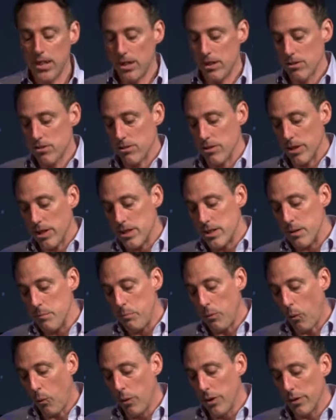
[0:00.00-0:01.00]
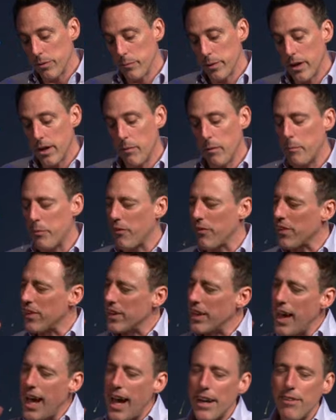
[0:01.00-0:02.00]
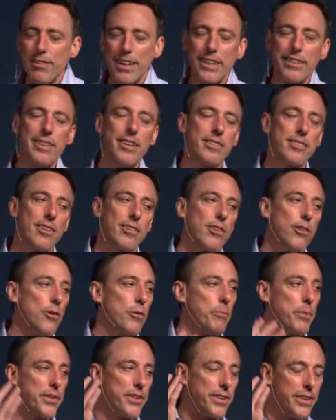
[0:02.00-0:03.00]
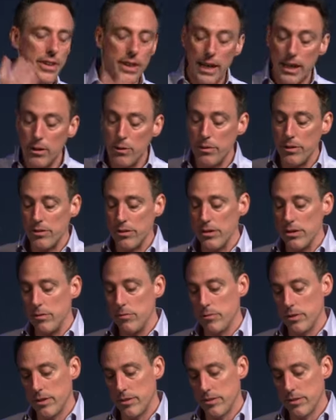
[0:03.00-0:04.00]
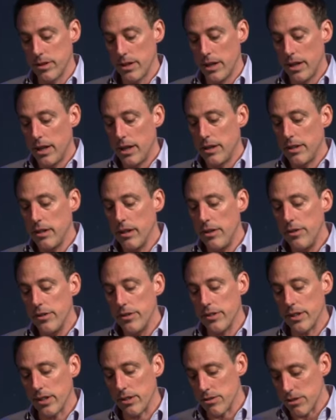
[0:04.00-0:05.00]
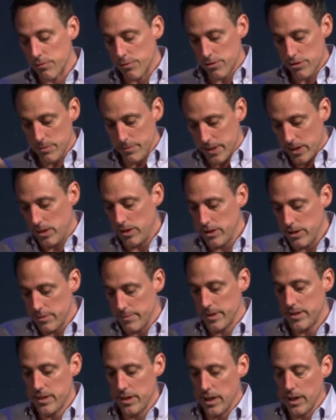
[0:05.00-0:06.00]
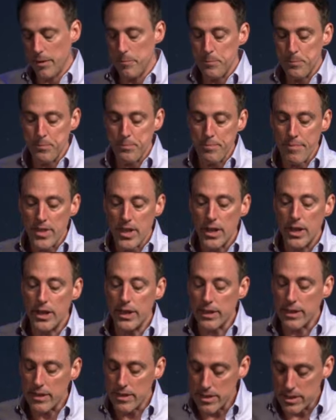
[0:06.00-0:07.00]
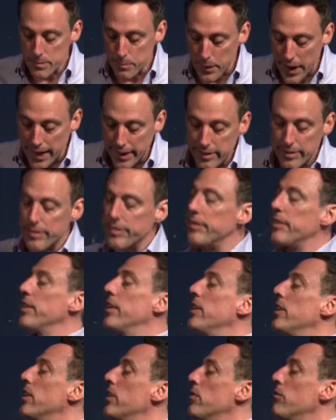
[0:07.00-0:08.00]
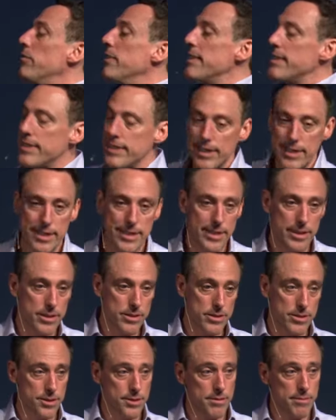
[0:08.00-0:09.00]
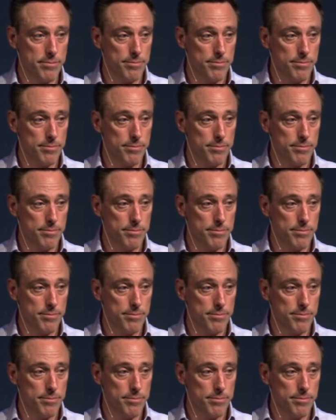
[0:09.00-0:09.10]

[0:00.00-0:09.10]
So it's important. We come up with a lot of ideas on our own, but they're not always good ones. The other thing, just for some encouragement today, expect resistance